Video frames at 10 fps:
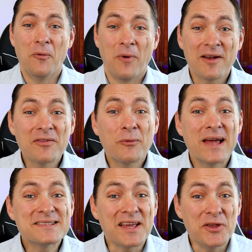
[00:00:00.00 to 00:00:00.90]
One of the
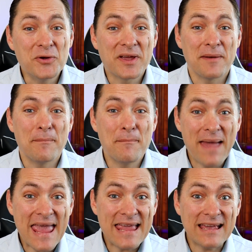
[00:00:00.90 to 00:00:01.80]
ways that you can
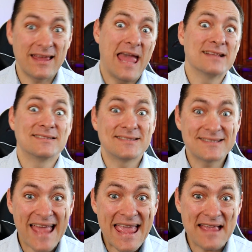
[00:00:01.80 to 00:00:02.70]
make and
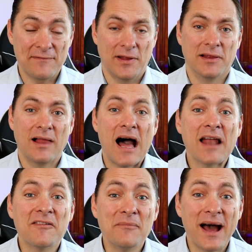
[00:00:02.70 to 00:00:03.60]
save a
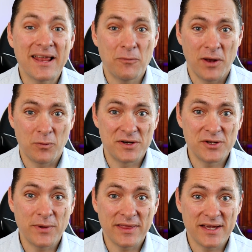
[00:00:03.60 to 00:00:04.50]
lot of money when we're
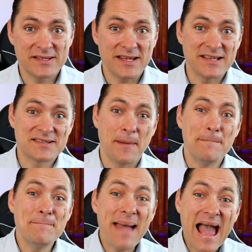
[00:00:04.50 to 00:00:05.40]
doing this is to
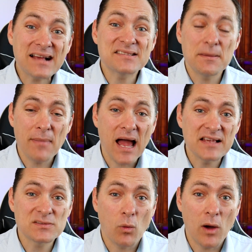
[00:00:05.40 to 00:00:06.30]

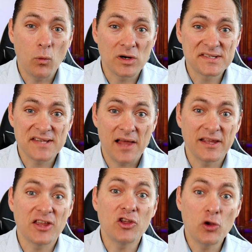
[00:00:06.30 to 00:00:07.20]
maximize what we're
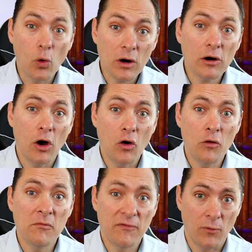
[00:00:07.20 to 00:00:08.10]
selling your
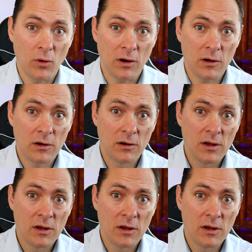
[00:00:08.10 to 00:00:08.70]
home for